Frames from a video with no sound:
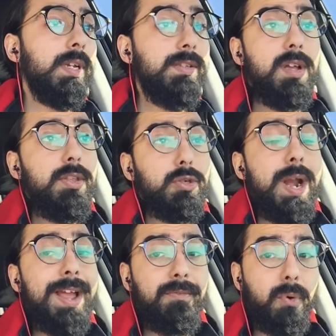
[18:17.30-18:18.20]
He's on the
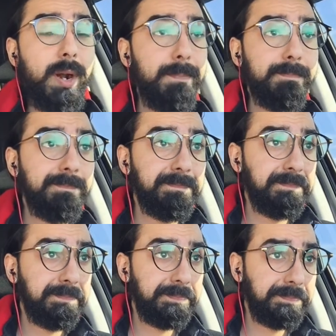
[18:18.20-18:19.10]
track for it.
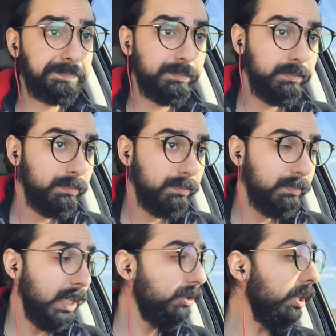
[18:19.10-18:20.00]

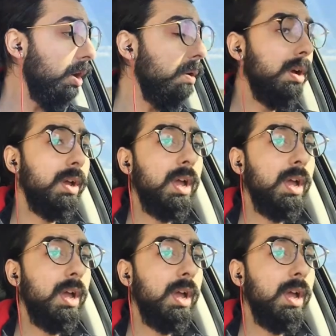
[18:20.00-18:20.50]
So